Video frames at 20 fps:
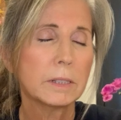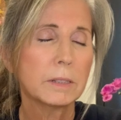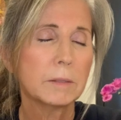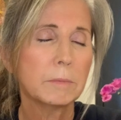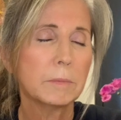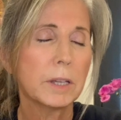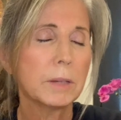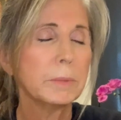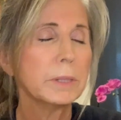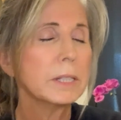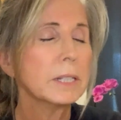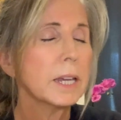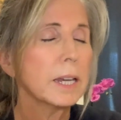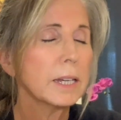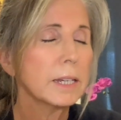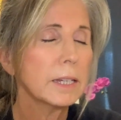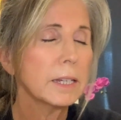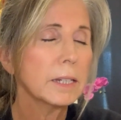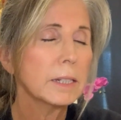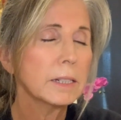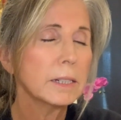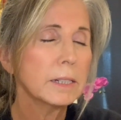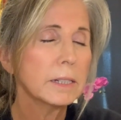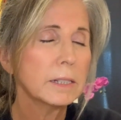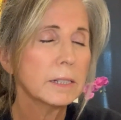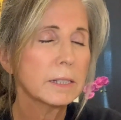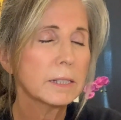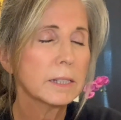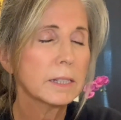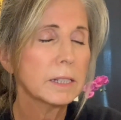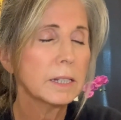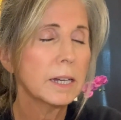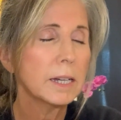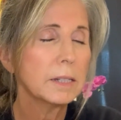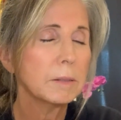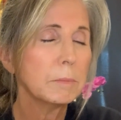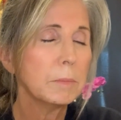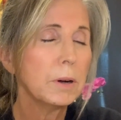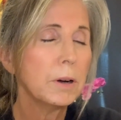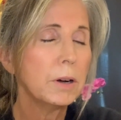maybe taking a
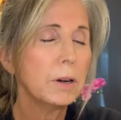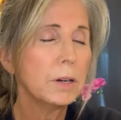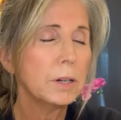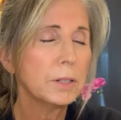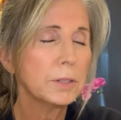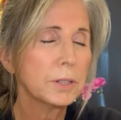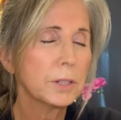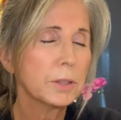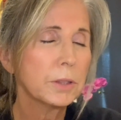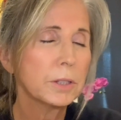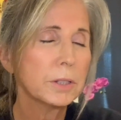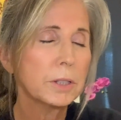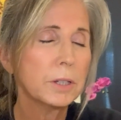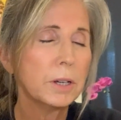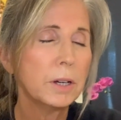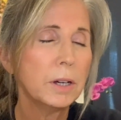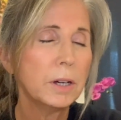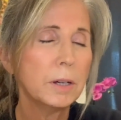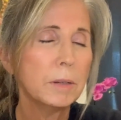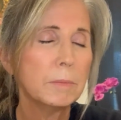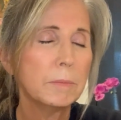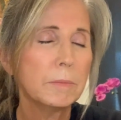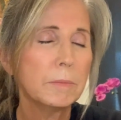slight pause at the top,